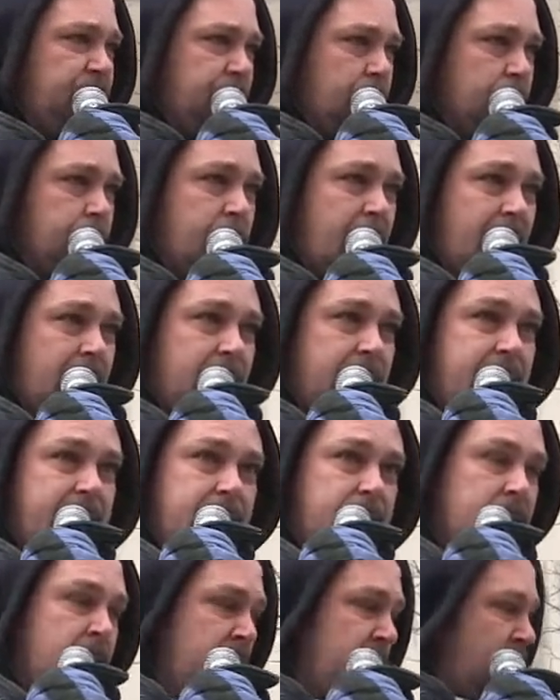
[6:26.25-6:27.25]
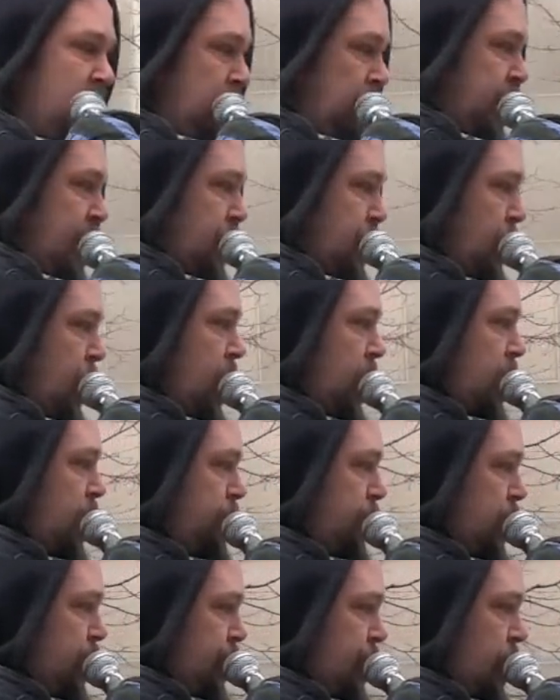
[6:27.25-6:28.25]
from Bahrain. Please
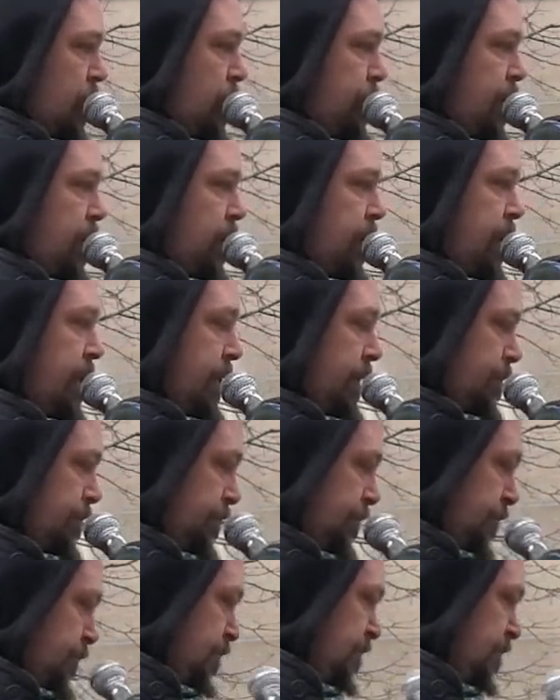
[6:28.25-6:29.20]
welcome Yusra al-Bahraini.